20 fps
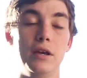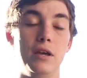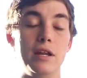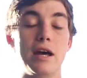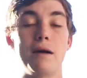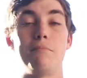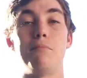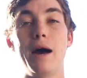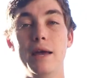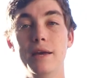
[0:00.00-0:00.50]

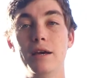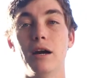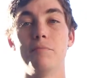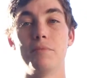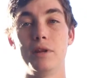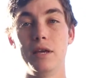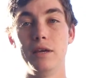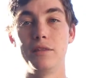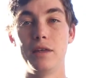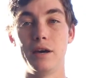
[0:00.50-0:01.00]
not my
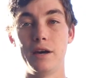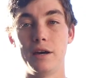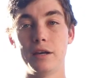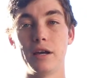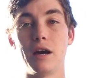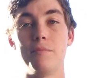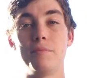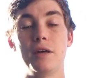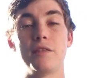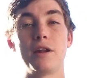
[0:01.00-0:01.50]
company, the
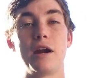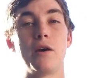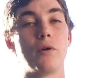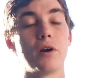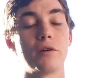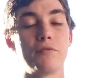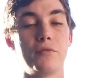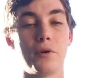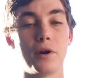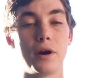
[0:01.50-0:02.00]
company that I
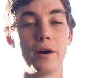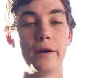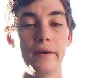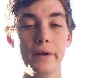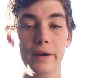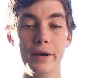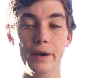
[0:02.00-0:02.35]
work for.